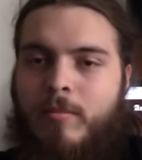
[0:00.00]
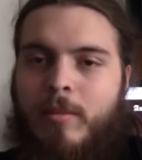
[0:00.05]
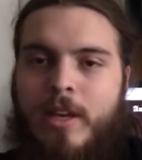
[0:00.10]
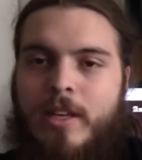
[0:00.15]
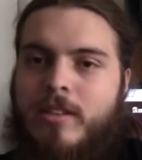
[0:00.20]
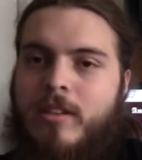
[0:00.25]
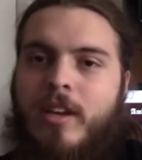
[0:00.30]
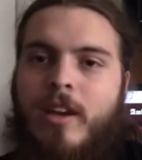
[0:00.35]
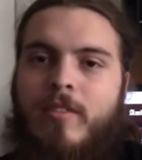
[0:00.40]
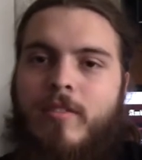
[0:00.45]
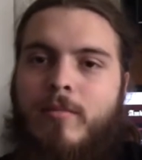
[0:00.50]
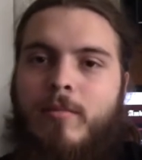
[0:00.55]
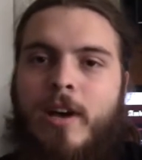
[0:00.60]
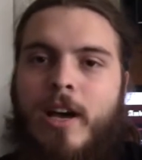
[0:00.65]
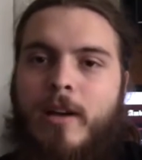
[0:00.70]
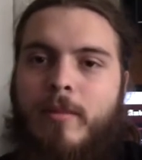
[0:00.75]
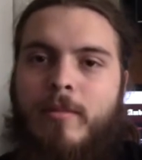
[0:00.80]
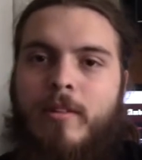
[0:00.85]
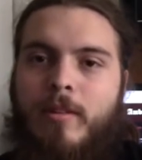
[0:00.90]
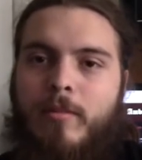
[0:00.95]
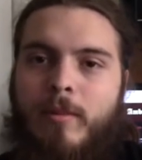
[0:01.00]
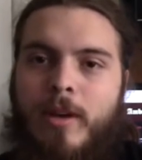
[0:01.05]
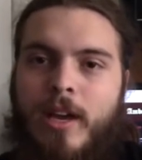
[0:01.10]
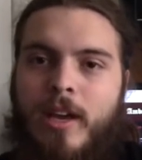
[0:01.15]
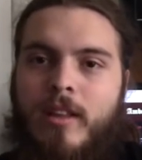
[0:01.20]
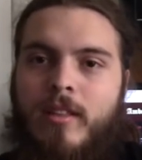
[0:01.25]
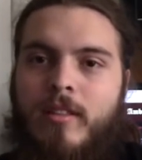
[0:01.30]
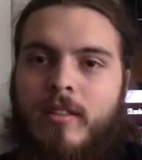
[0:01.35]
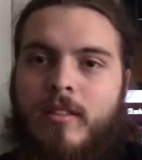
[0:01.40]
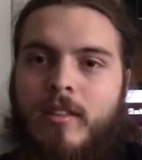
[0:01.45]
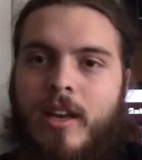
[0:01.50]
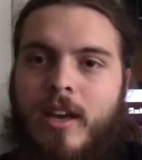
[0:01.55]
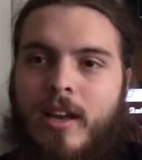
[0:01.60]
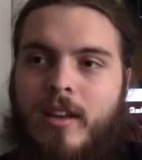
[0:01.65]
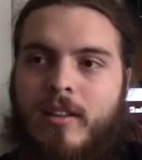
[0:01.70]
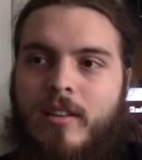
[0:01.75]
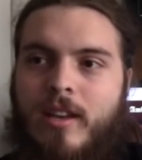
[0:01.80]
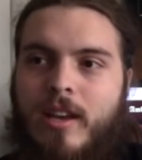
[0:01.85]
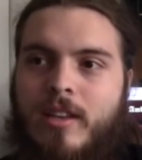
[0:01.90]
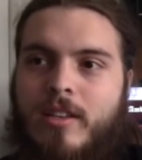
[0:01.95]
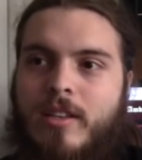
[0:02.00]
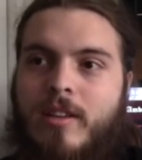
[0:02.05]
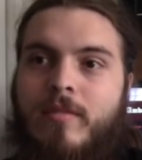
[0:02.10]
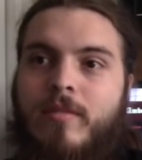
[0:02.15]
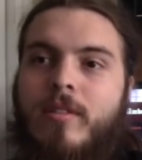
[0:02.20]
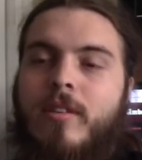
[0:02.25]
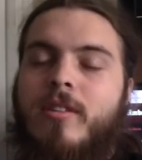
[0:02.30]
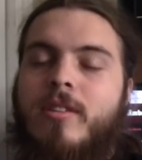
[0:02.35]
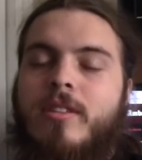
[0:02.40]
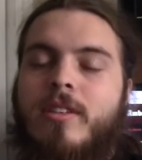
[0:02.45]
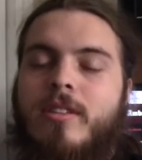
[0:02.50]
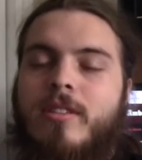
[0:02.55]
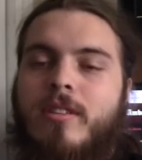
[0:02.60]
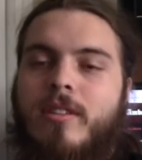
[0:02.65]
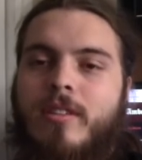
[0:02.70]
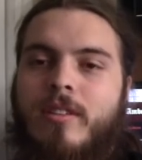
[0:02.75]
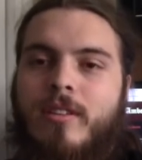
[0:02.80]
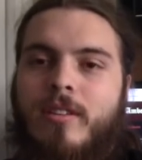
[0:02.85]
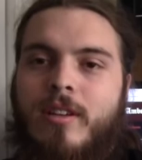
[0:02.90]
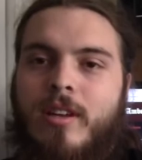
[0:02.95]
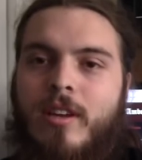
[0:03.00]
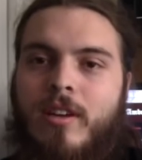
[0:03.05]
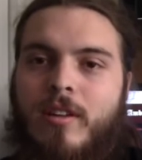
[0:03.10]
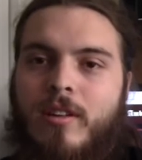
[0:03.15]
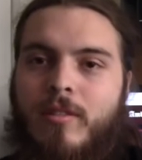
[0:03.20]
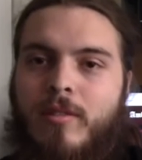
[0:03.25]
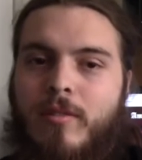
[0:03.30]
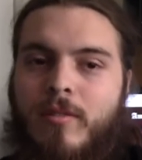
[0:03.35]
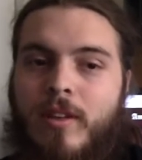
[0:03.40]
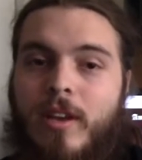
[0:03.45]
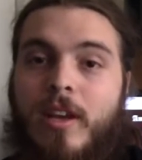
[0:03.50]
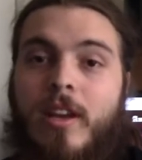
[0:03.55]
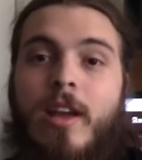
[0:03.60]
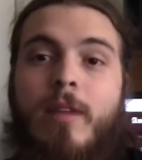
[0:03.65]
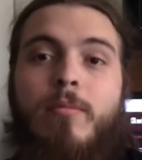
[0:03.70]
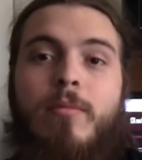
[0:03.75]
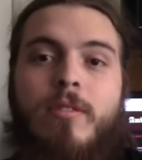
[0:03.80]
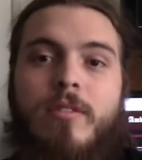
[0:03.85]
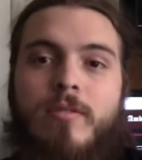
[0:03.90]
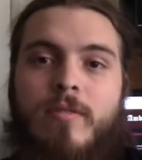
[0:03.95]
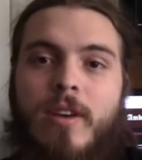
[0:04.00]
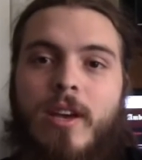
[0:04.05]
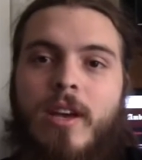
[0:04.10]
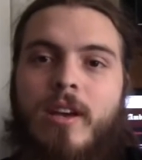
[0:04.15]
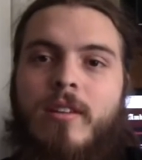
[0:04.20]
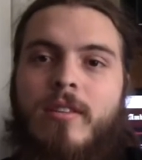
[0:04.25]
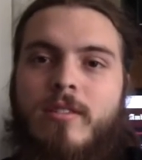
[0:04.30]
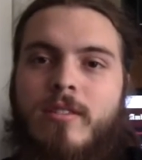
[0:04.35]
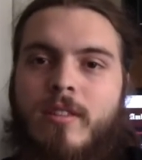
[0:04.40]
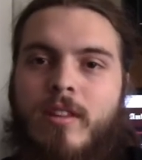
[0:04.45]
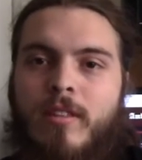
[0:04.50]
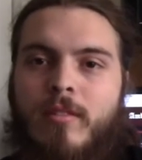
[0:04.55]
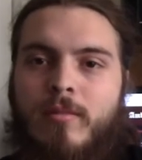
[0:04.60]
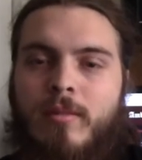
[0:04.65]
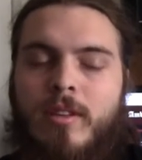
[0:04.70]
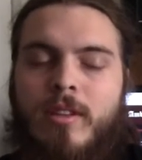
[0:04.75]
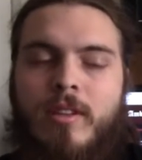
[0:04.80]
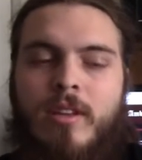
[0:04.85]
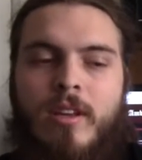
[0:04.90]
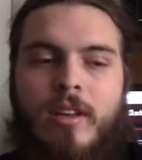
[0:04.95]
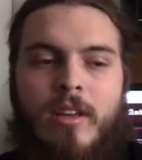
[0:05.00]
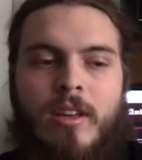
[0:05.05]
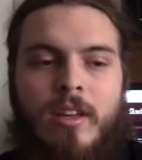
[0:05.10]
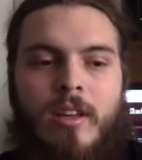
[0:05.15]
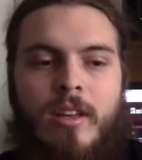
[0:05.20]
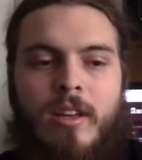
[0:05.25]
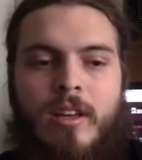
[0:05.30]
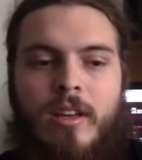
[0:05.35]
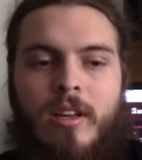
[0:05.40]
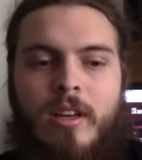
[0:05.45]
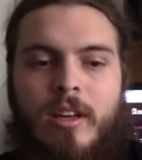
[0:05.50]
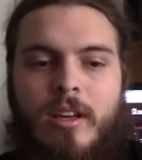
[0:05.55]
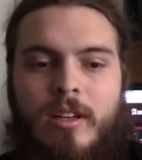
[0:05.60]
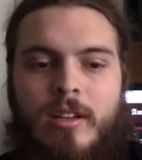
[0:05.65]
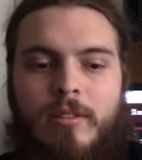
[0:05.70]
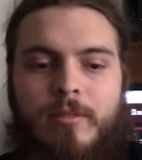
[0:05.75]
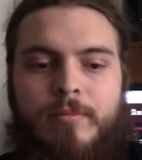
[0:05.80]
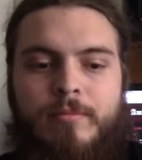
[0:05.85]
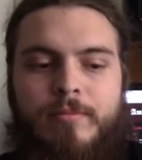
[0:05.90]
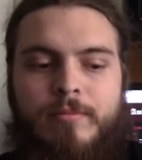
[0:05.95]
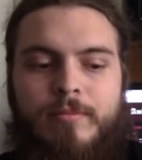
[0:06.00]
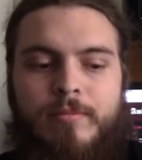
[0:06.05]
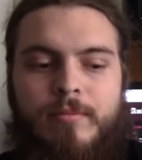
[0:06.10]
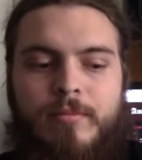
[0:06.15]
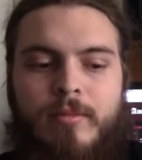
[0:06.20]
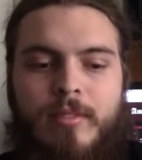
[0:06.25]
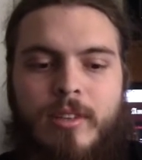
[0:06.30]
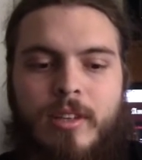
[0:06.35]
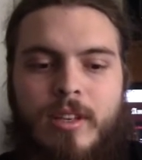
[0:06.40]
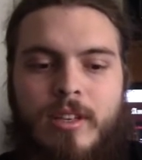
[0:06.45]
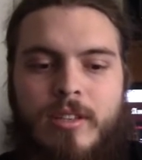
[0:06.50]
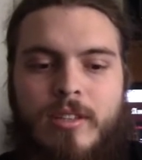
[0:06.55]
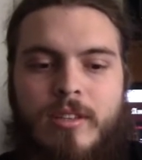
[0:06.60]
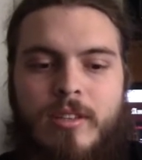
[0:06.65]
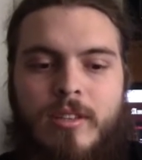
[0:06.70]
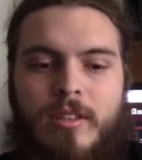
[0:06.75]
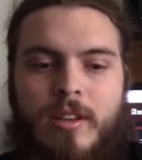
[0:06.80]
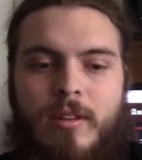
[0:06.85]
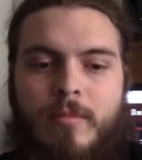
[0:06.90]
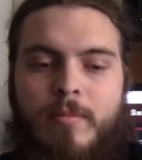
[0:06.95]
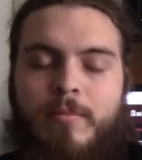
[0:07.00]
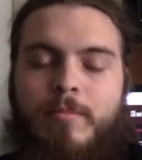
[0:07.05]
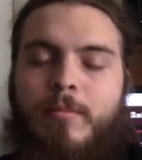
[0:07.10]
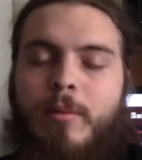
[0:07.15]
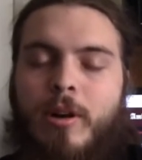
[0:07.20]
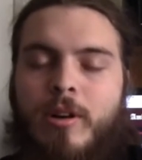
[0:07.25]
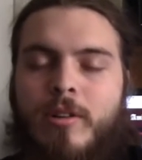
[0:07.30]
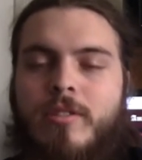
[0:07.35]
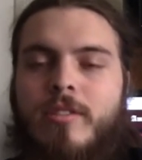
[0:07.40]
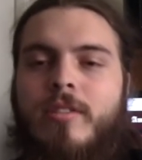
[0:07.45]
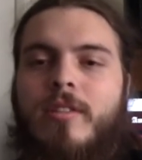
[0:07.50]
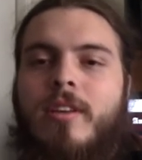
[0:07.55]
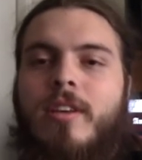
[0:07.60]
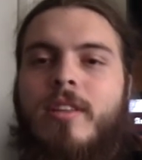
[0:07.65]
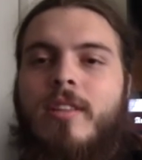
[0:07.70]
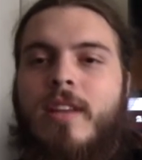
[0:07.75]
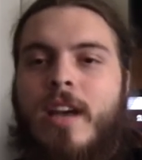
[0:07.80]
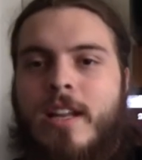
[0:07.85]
basically every black metal band that has ever existed here in Newfoundland. Ember's Fade is another one, because personally